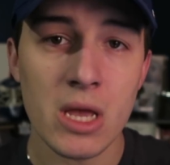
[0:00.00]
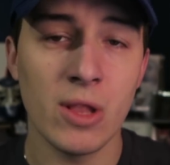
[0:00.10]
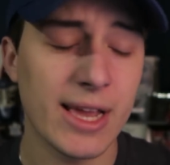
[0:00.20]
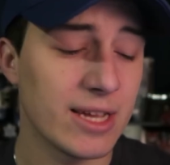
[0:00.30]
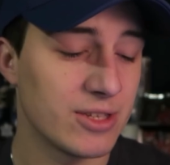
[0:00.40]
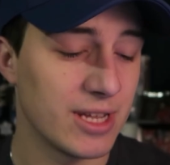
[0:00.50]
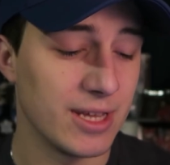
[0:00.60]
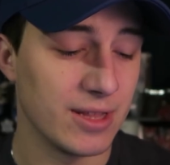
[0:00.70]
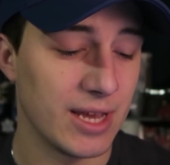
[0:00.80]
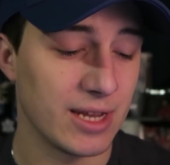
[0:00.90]
Like I said,
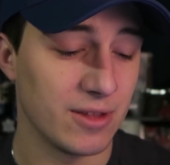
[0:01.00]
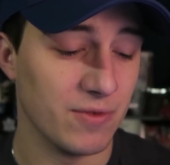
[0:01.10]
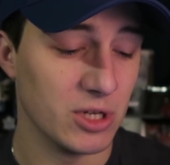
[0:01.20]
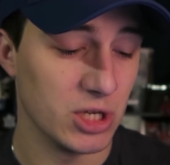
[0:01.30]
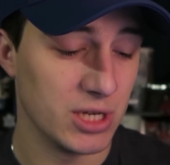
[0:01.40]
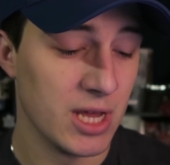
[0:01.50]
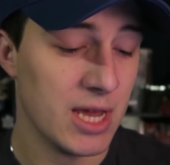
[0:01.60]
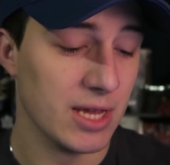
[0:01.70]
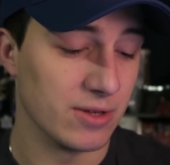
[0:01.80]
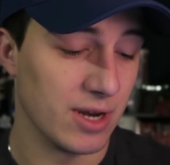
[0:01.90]
the Atlantic Division
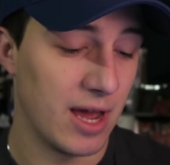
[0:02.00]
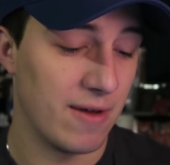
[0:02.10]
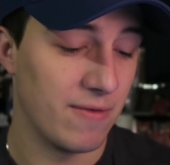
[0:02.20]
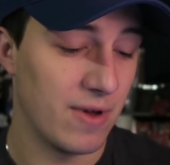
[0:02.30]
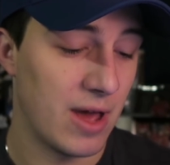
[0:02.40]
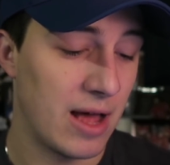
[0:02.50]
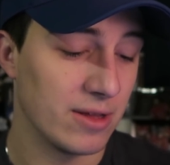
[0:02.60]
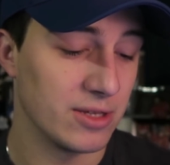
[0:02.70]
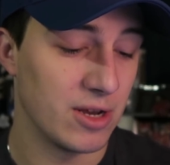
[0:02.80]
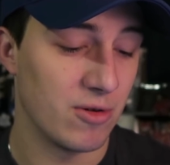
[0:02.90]
is going to have
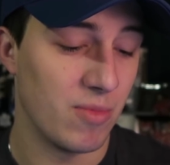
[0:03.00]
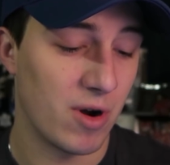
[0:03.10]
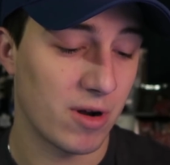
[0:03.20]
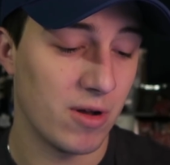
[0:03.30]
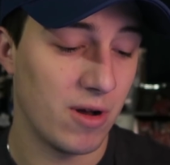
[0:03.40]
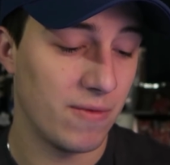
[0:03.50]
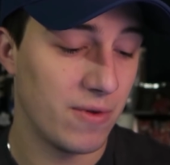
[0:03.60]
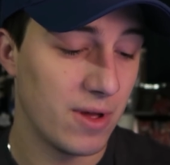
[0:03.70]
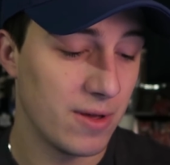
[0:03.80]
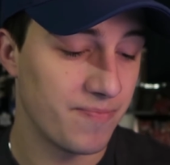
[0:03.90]
Alexander Barkov.